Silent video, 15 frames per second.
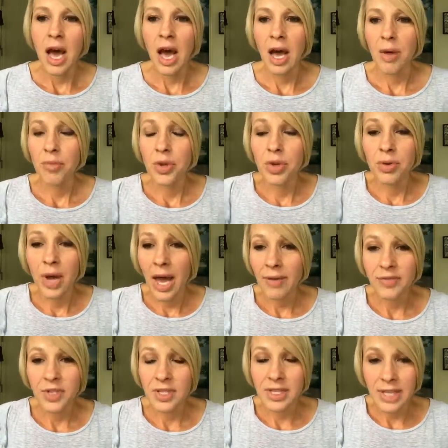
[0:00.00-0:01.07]
You
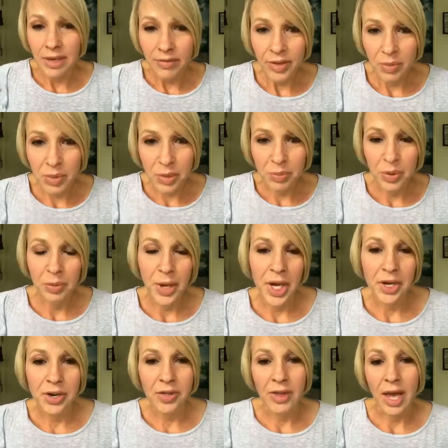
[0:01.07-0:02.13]
have to definitely be
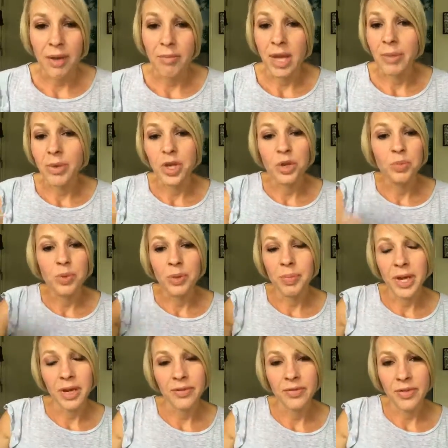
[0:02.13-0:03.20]
prepared in that. Maybe you
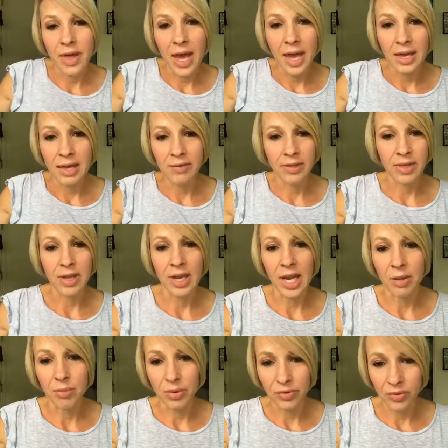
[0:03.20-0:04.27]
prepare for that even the
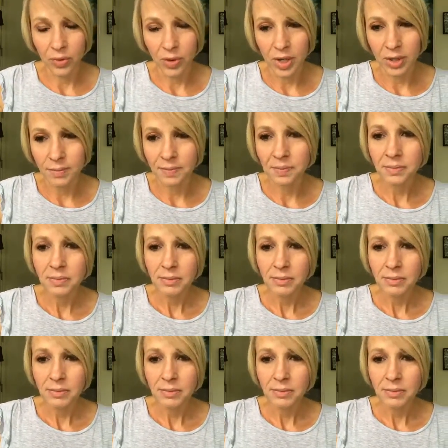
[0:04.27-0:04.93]
night before.